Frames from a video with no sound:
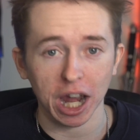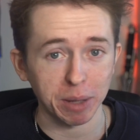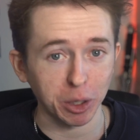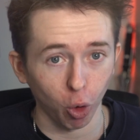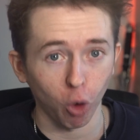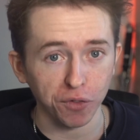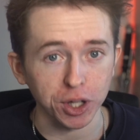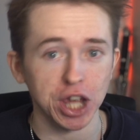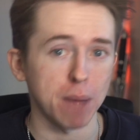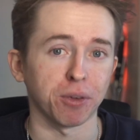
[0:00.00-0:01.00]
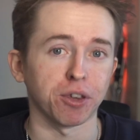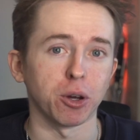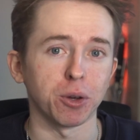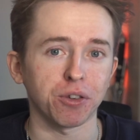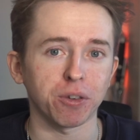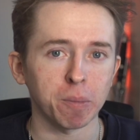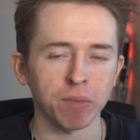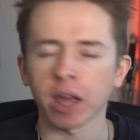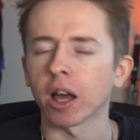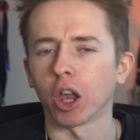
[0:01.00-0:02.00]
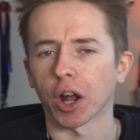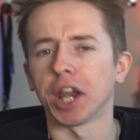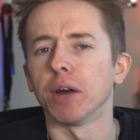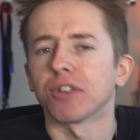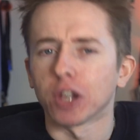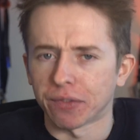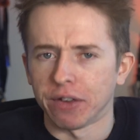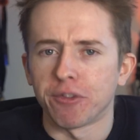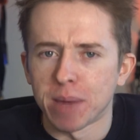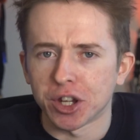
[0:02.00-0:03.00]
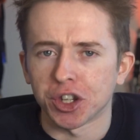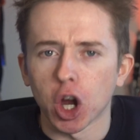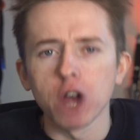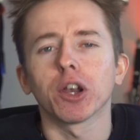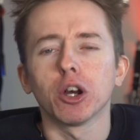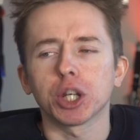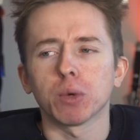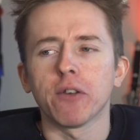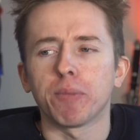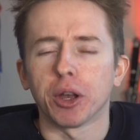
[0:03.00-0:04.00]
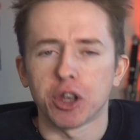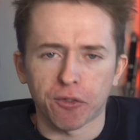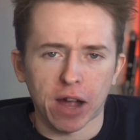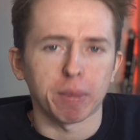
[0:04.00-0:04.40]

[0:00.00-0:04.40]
mean all, future episodes. Look, I know it's a lot of information to overload you with, but you'll thank me